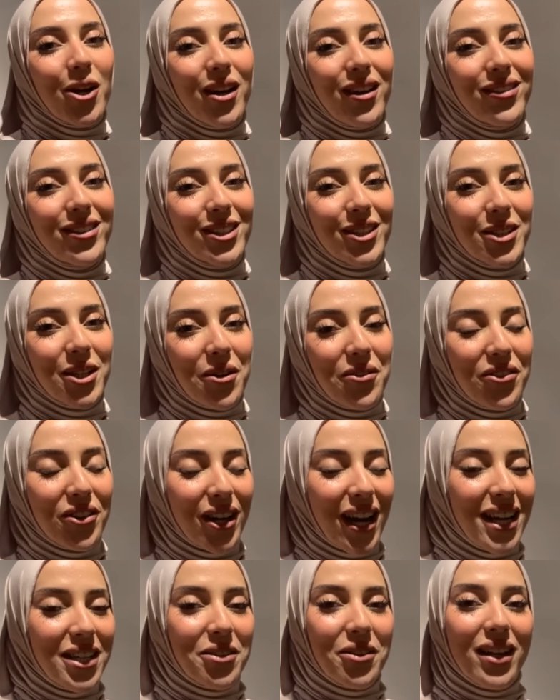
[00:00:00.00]
If so, don't
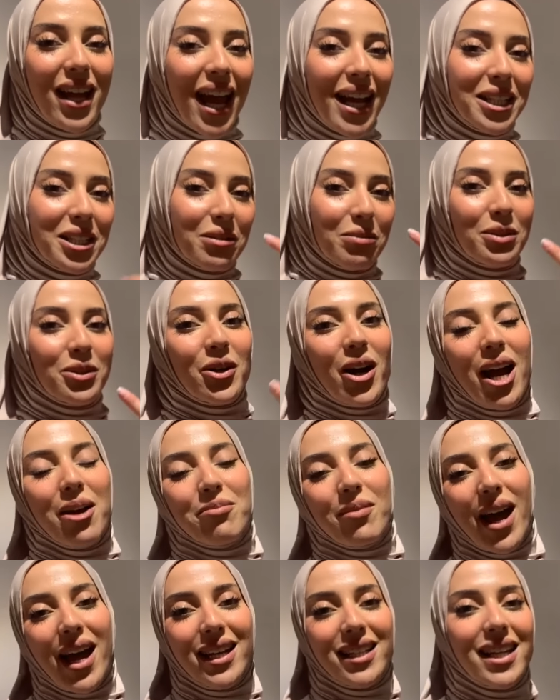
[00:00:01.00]
forget to like,
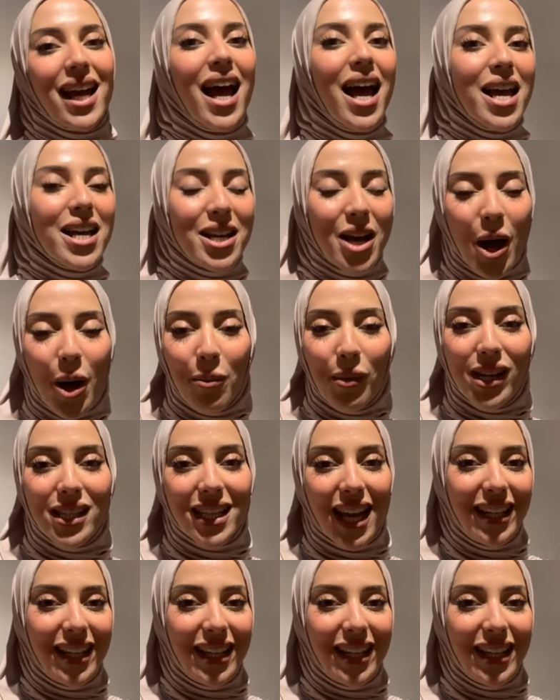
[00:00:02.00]
subscribe and comment,